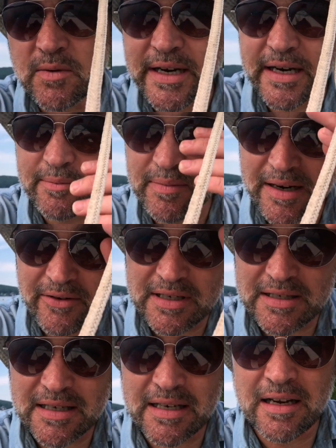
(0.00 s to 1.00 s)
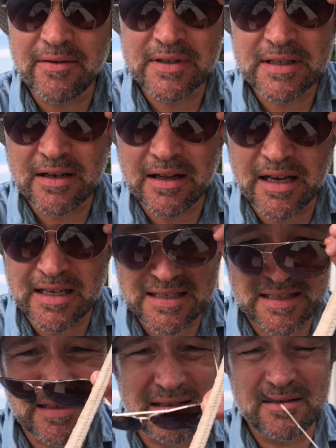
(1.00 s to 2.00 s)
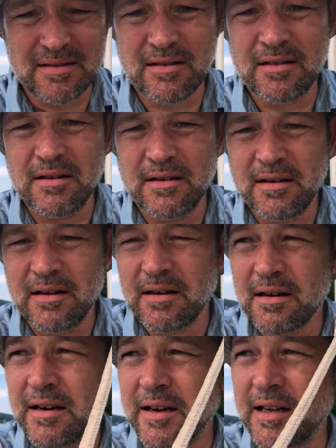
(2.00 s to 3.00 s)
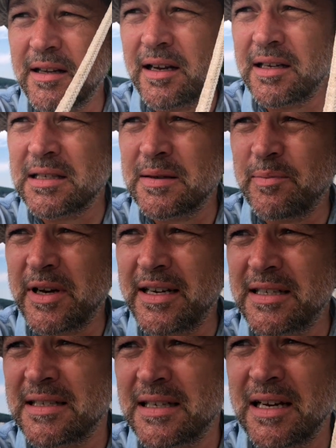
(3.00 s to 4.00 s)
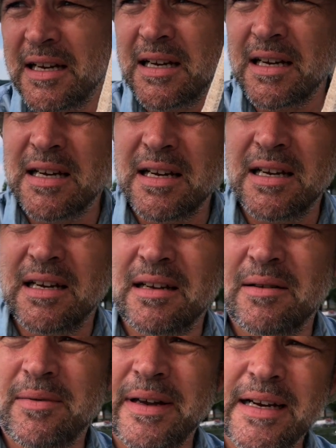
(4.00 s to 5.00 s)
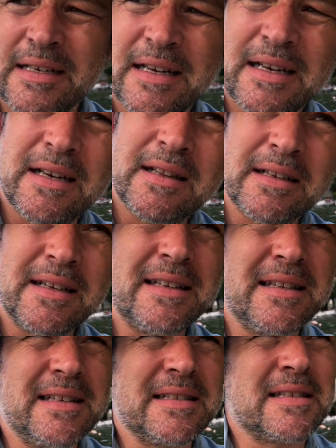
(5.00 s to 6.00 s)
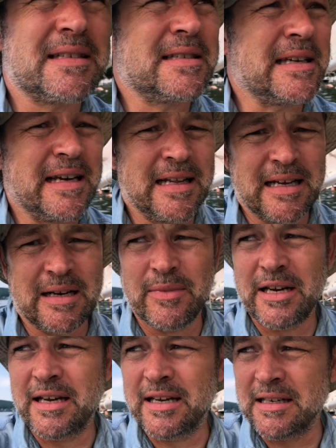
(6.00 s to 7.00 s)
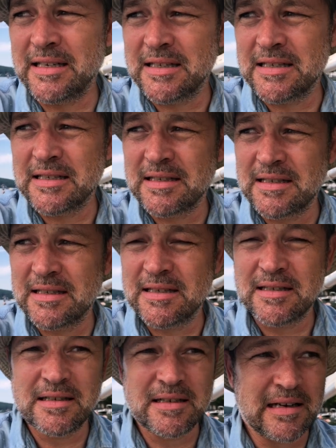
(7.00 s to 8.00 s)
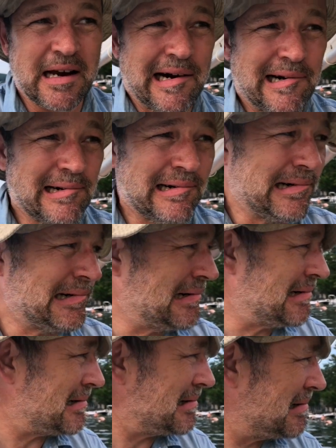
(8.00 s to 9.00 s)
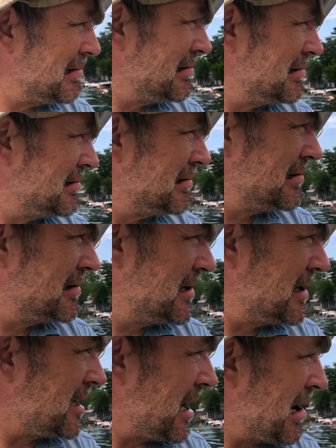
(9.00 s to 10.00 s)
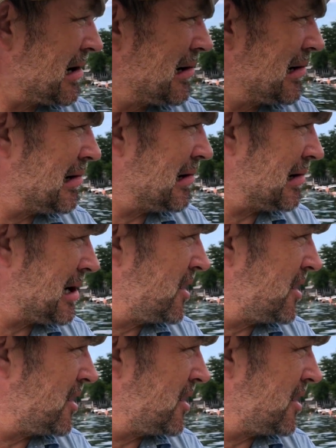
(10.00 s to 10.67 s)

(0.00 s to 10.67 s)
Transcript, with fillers: Wait, pirates didn't have sunglasses. Gotta get that spice uh, back to England. Get this sail out of my head. Arr, arr.